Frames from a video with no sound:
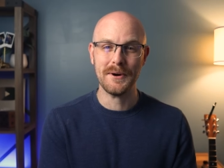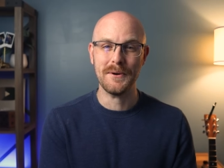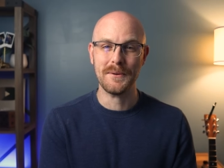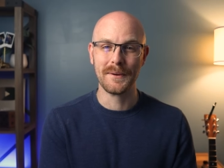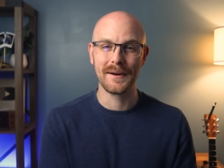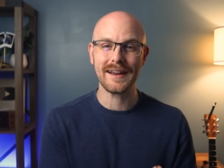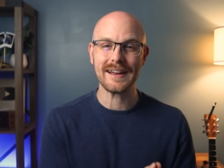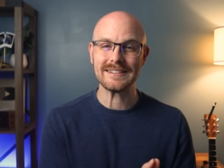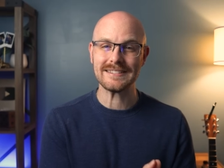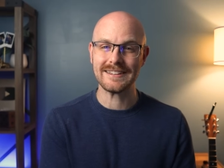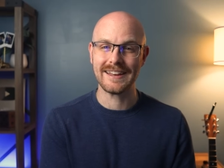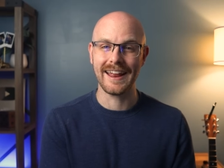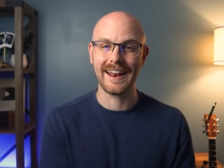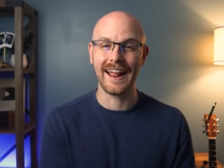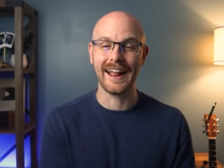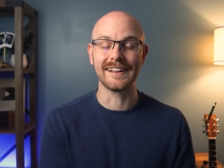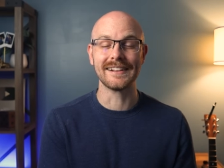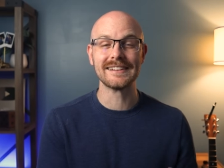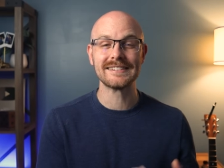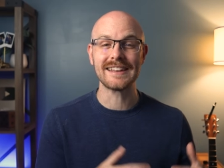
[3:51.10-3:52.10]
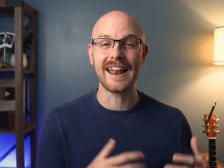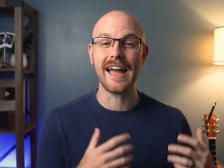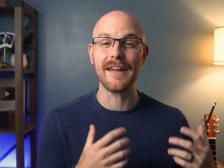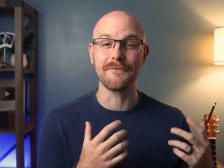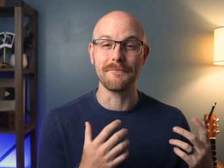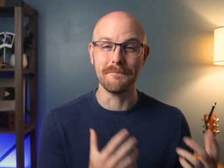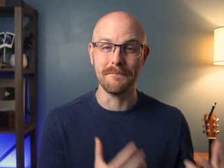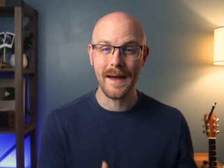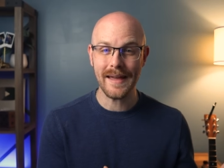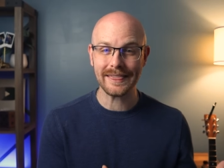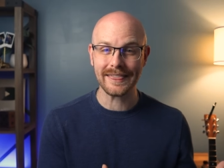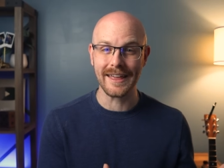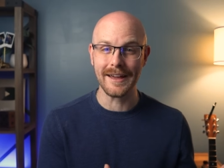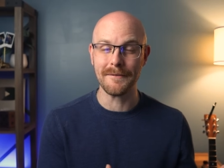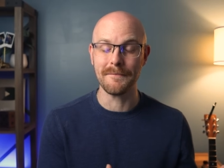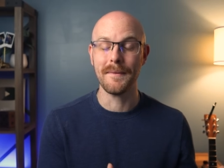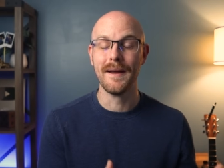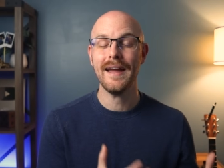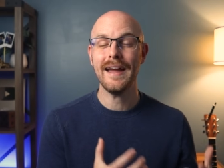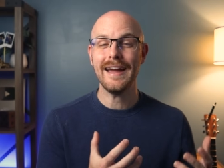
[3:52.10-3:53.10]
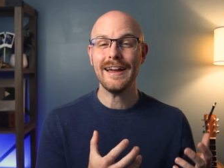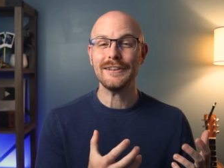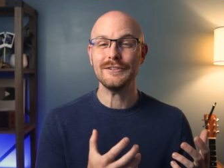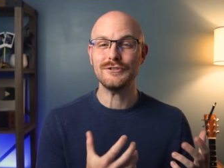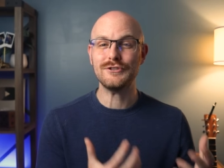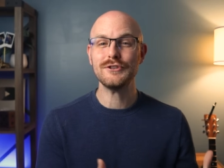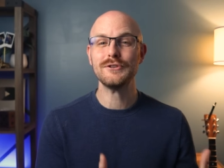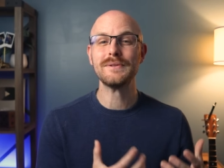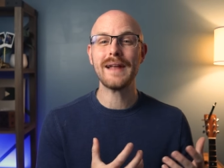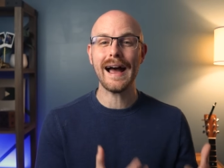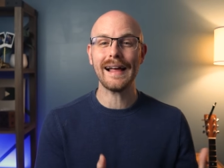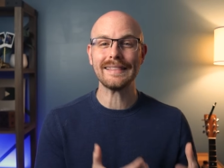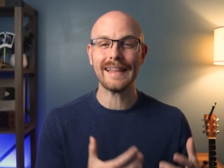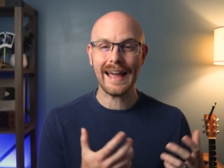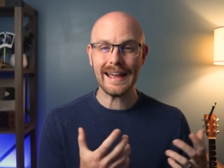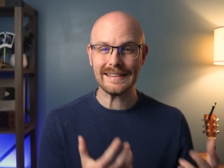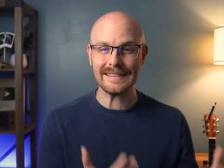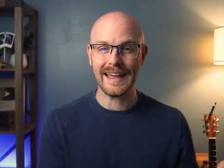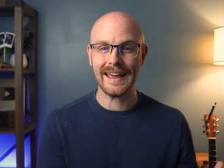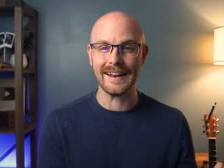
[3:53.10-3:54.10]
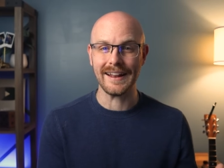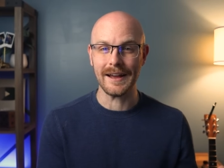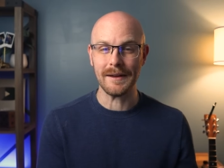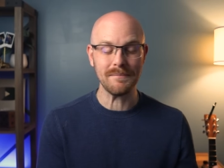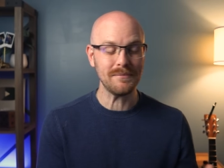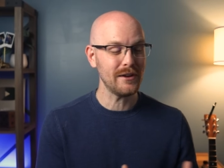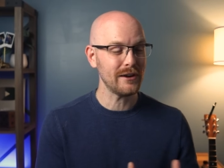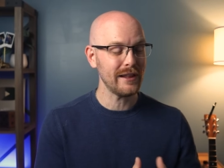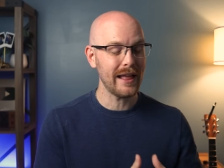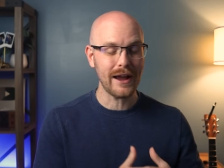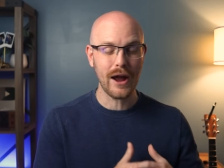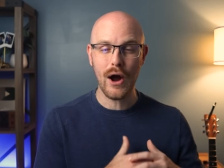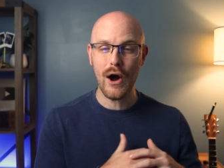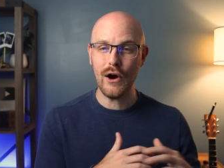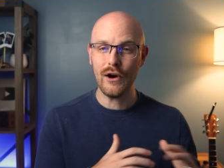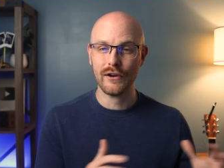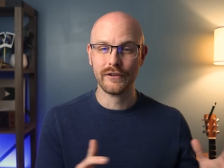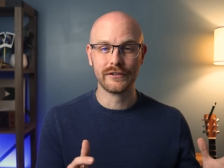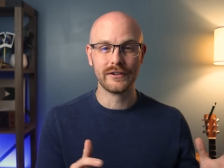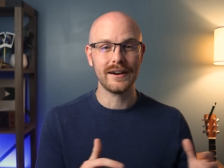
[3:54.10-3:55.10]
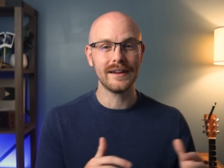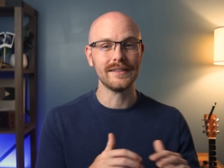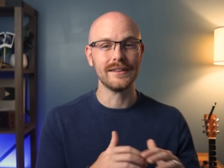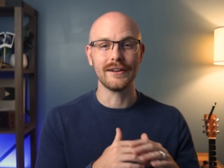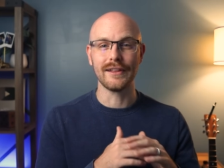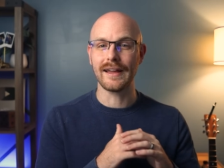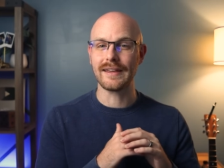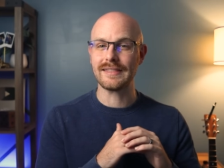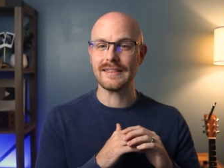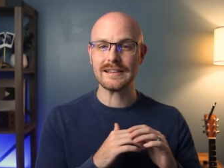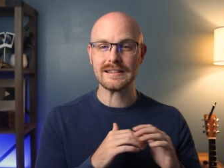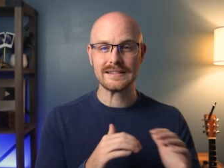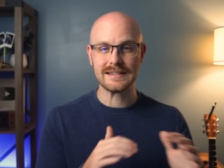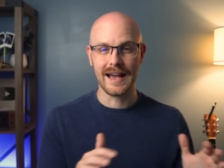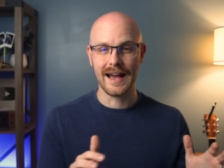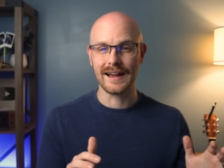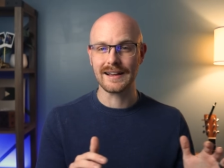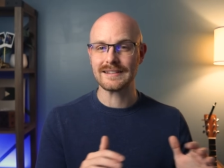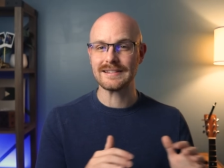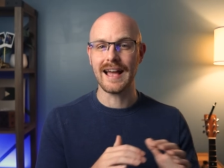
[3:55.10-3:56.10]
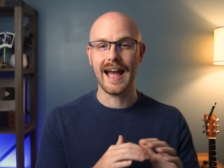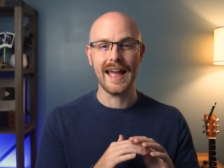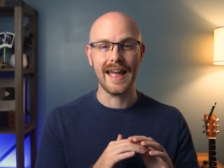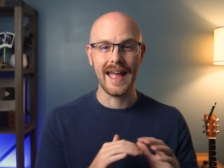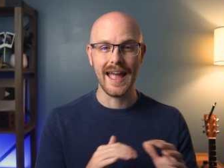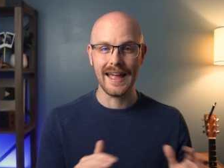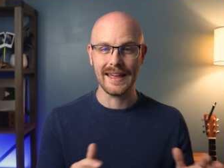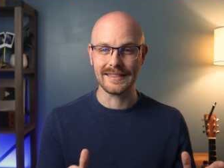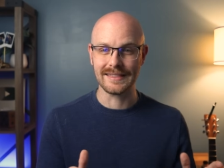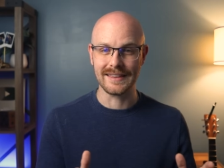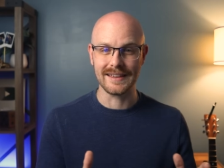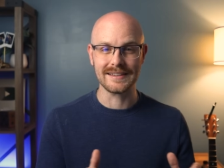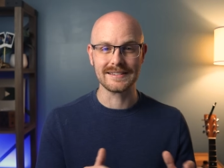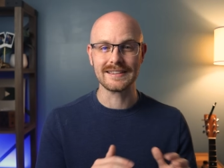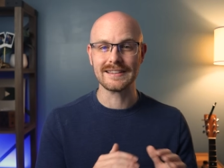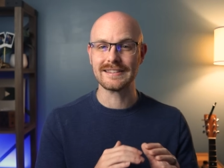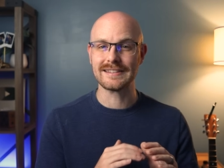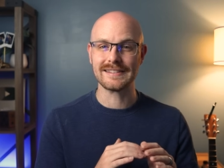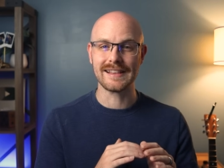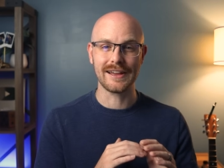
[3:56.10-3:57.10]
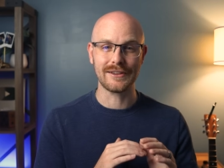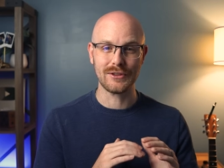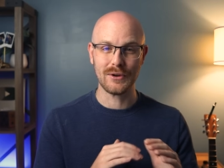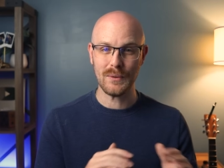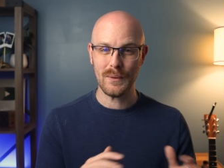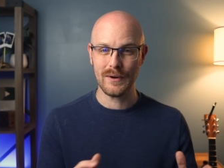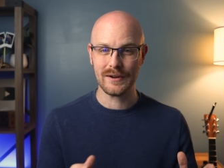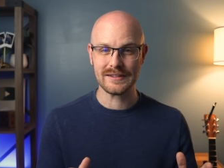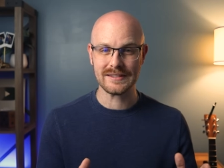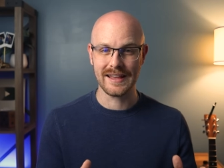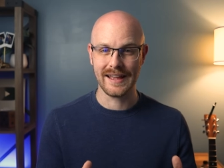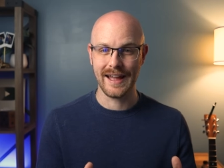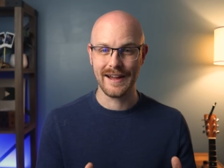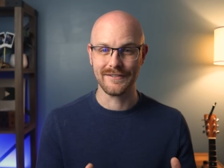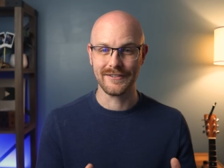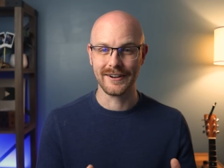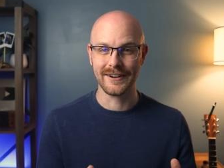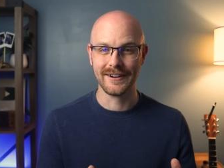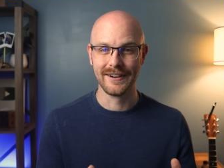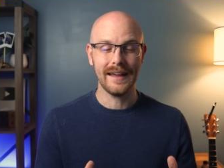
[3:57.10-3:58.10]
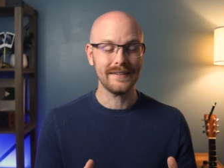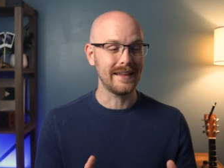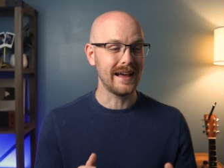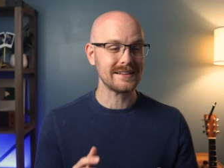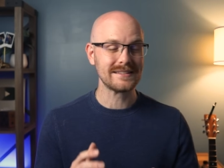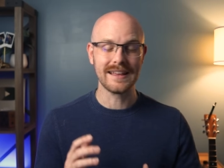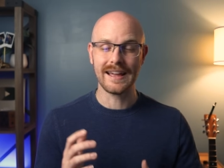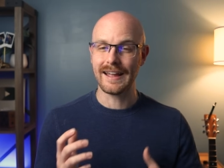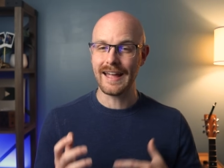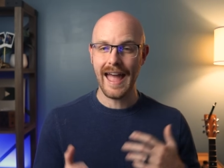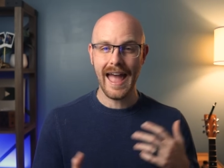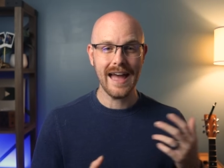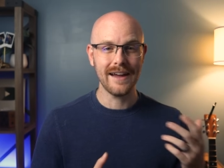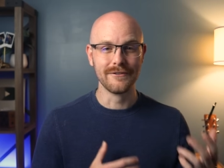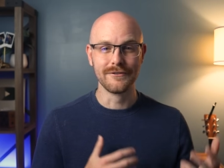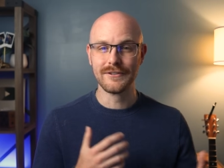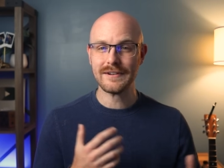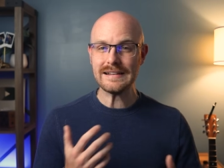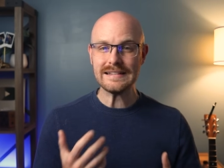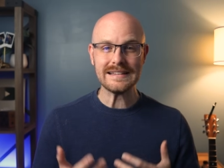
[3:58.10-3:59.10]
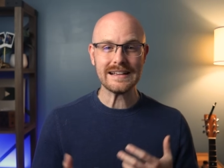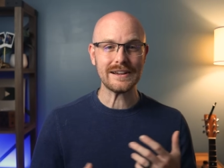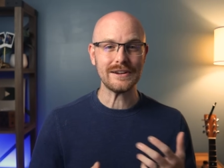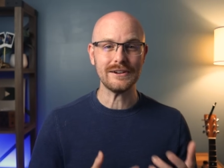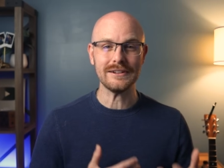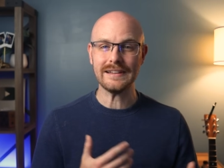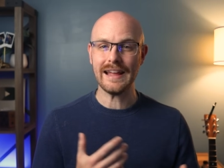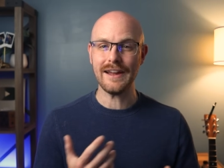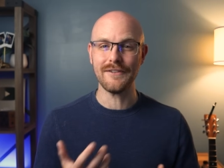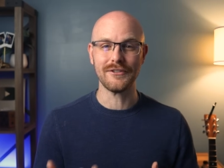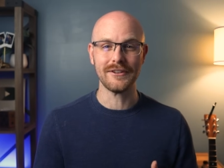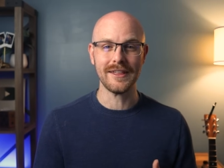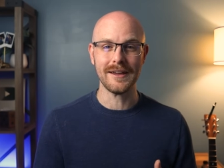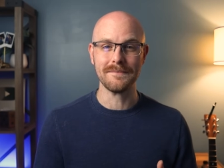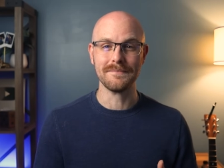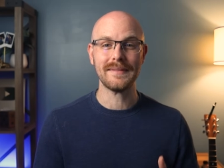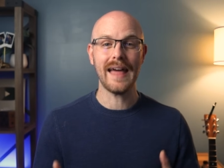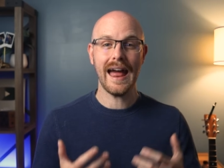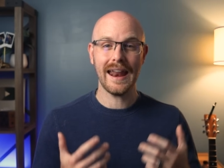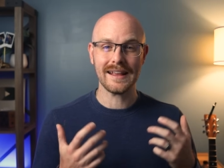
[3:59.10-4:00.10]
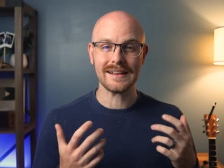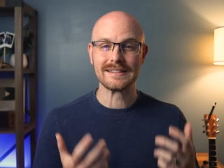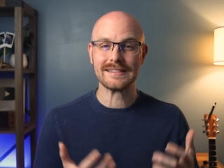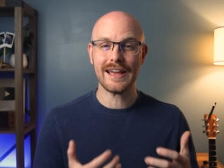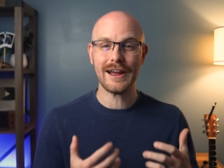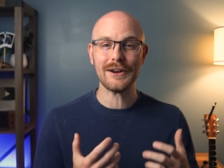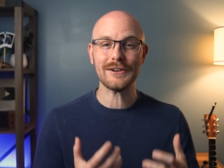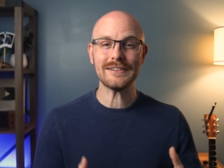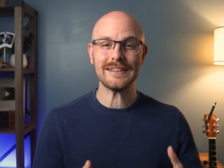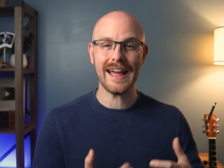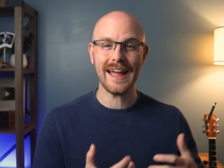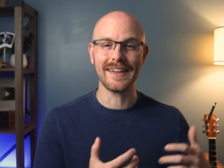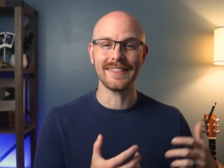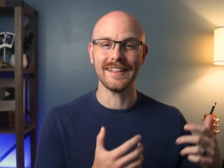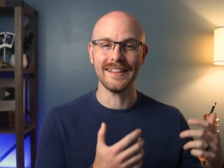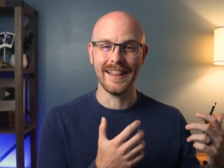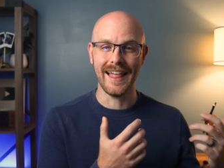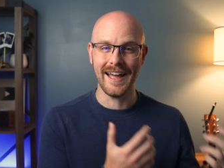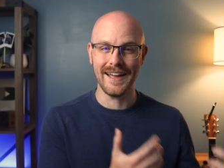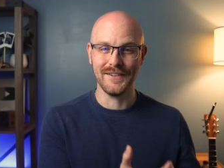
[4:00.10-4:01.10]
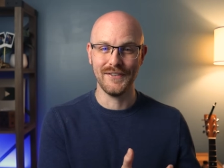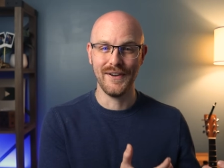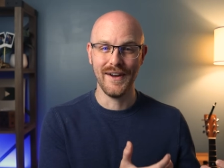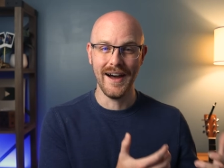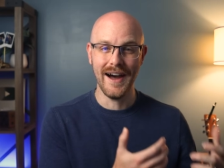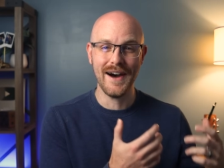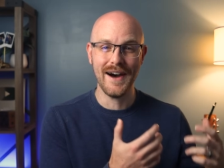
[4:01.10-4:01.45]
who work as a data analyst, and I've met them, do not like data. They're like over it. They're like, this sucks. I hate this. This is like the worst thing ever. And that's like every single day for them. That is their day in the life